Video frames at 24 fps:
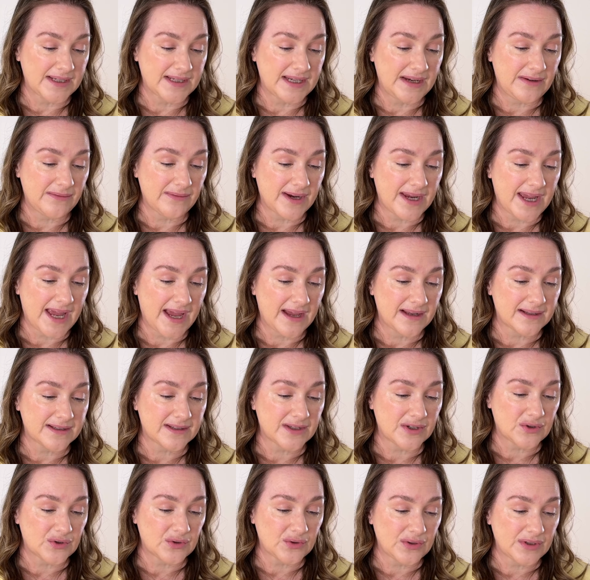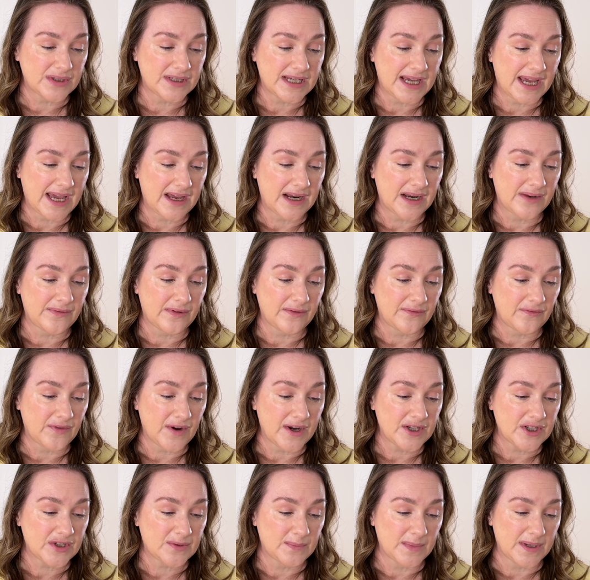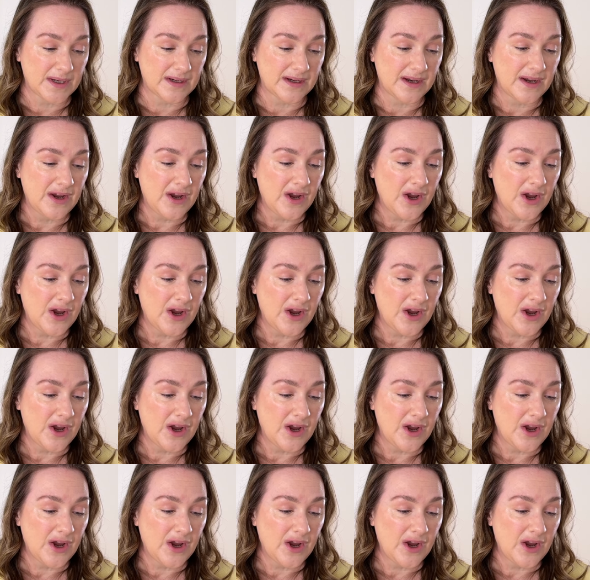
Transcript: He recounts the true tale of a Frenchman